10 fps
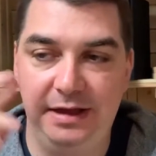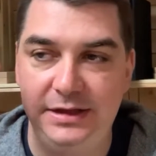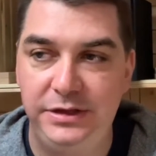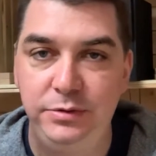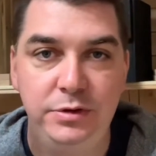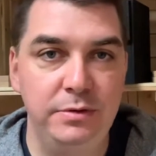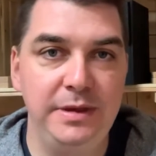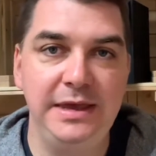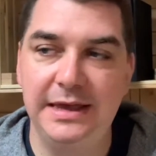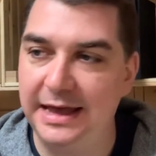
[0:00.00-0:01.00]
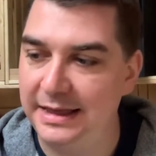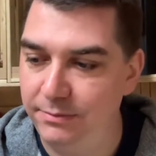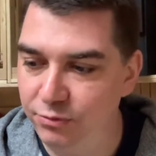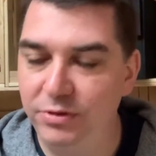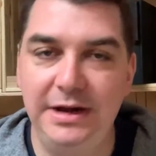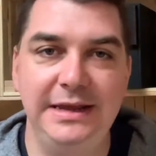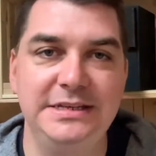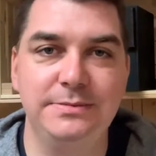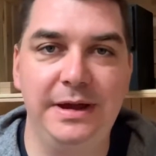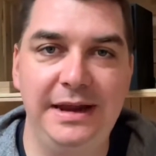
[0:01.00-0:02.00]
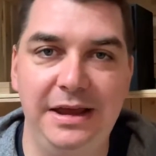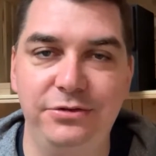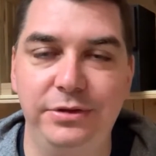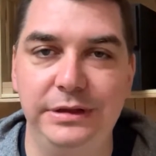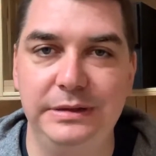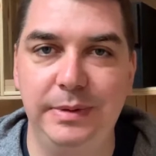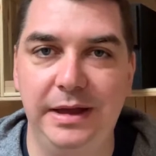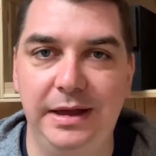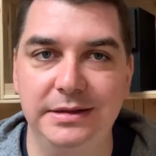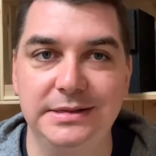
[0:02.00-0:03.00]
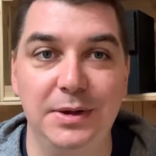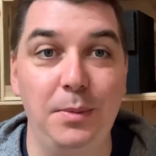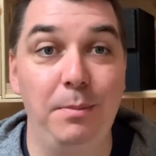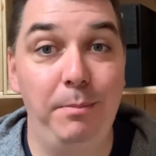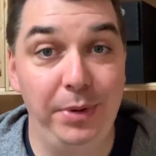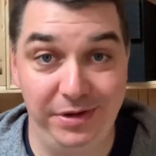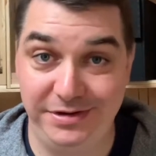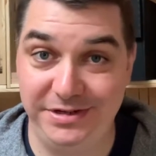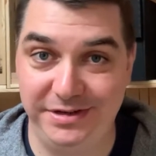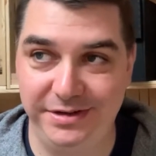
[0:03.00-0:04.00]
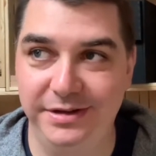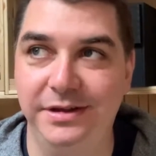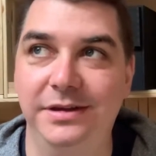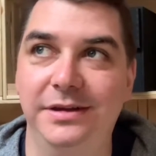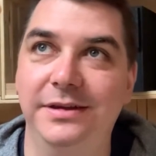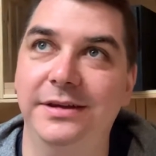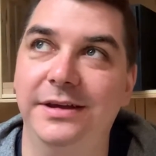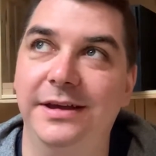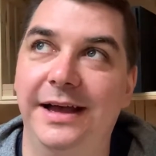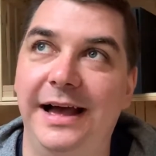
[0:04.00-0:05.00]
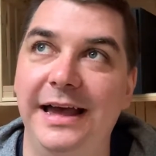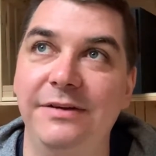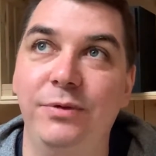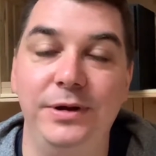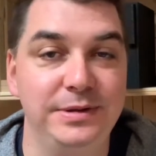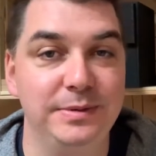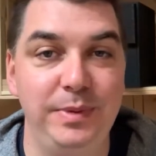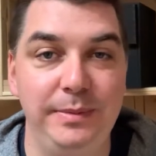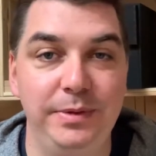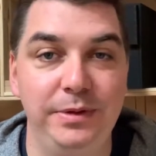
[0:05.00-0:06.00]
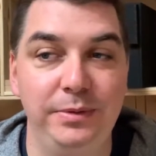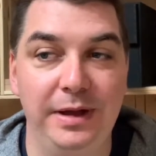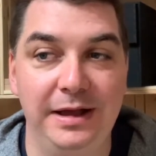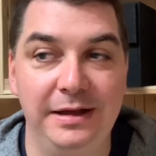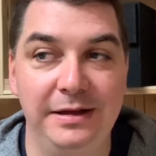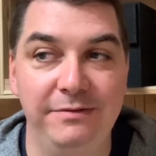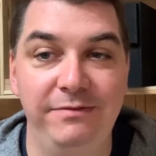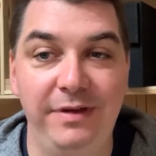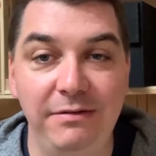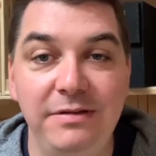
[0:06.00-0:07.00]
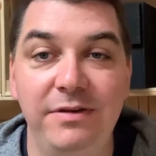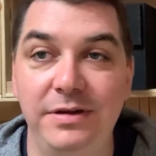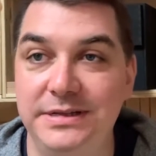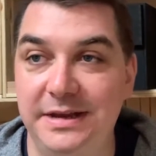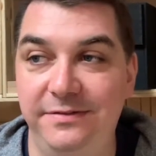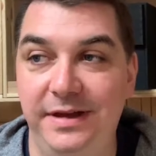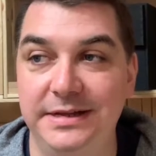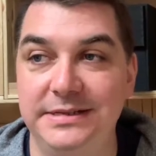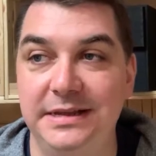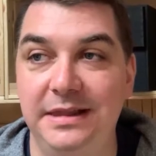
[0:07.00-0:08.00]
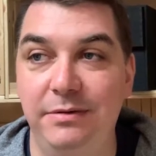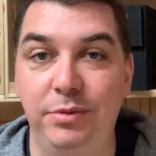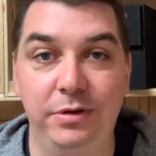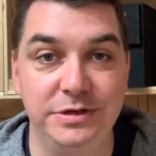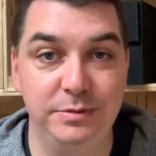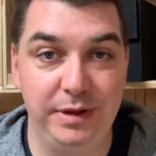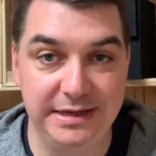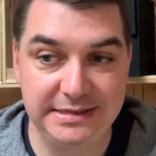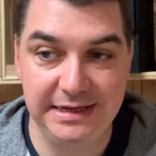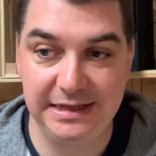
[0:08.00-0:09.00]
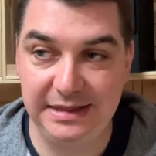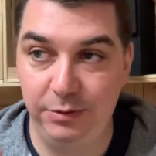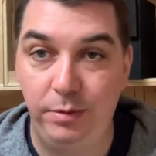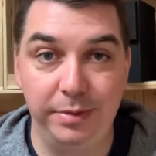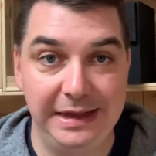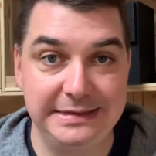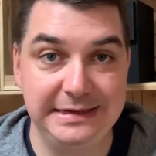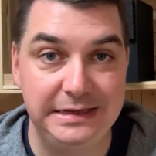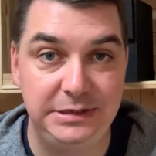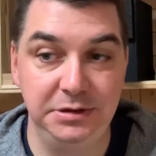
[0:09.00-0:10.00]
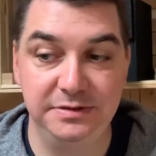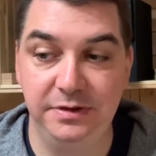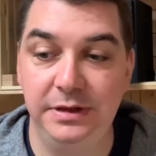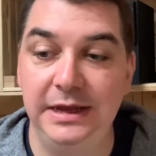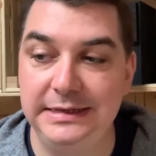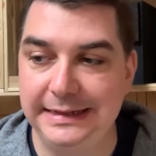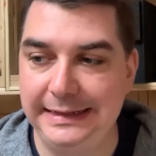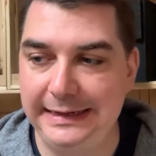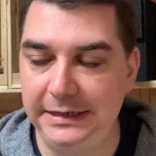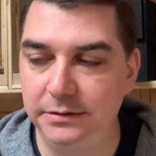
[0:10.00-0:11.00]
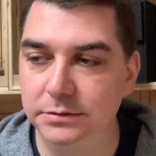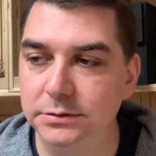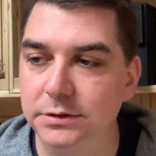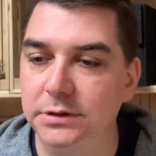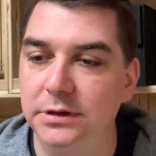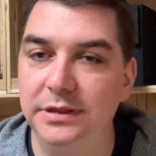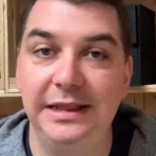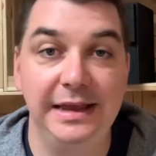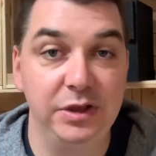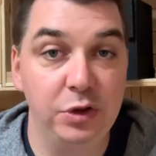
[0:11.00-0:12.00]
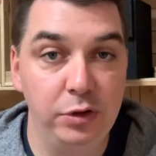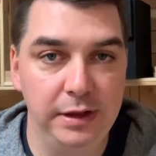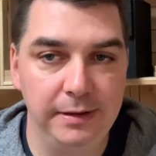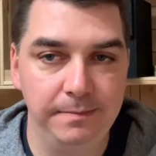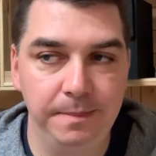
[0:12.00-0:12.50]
You know me, I am really into my natural loose parts, but I have worked with some people who are very, very steadfast in their approach to plastic. They want plastic, it's useful, it's clean. They like colour.